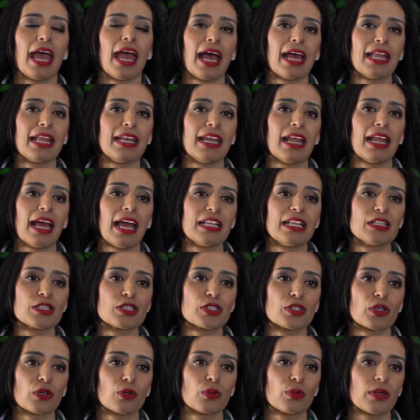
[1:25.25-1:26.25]
And
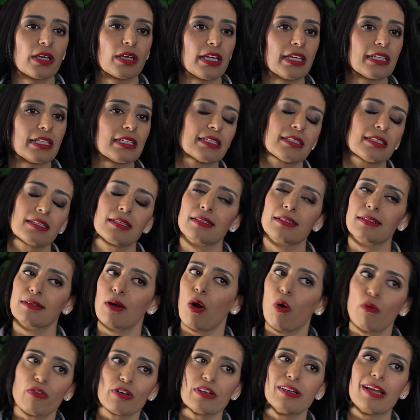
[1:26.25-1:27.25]
so it
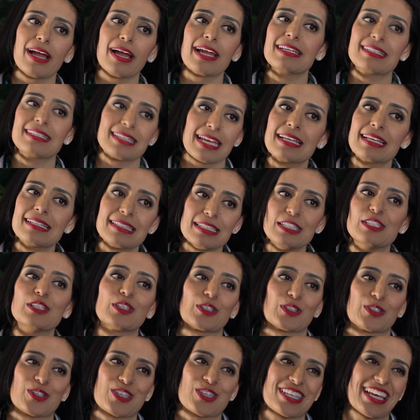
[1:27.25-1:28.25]
overnight takes
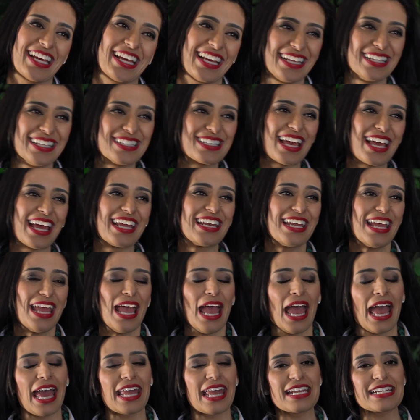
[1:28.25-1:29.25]
years and
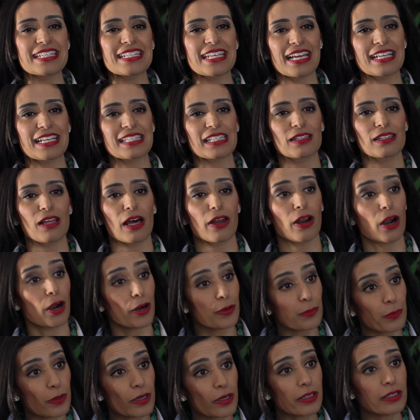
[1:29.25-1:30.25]
it takes a lot of
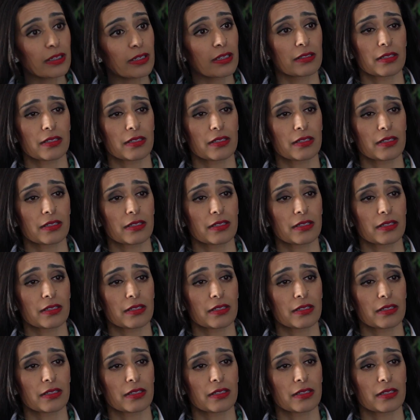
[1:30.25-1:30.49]
hard work.